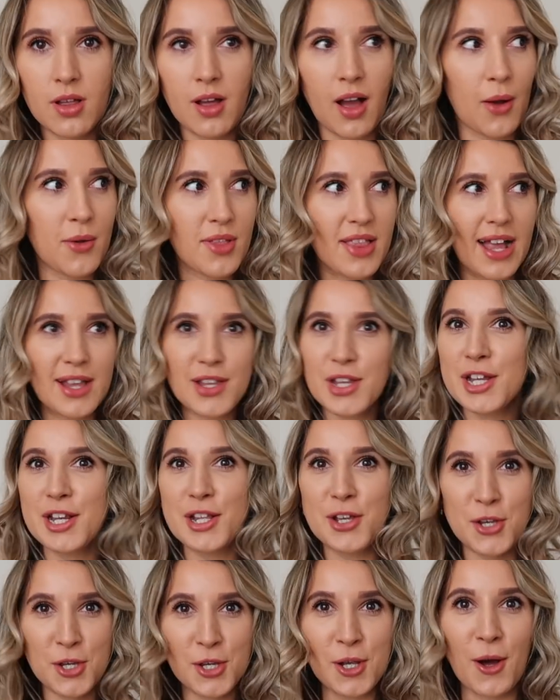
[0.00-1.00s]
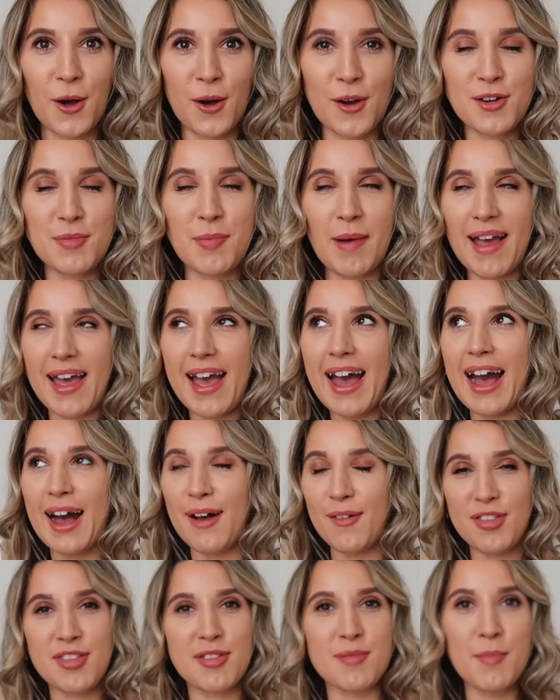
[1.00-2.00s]
I was actually shocked by
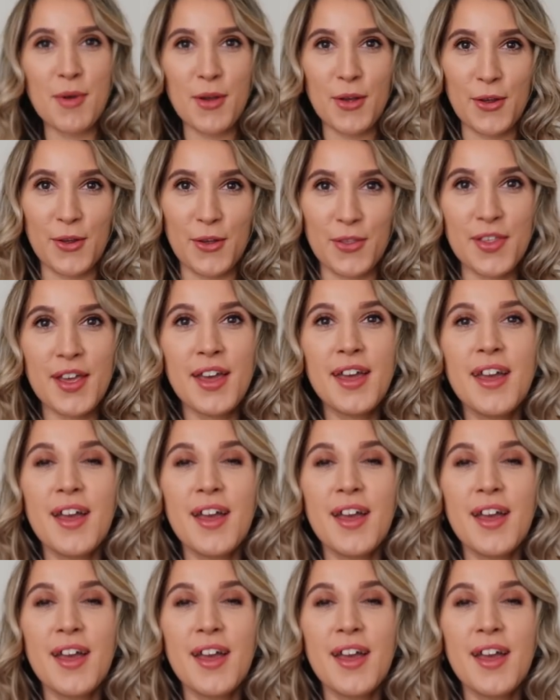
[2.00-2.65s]
how smooth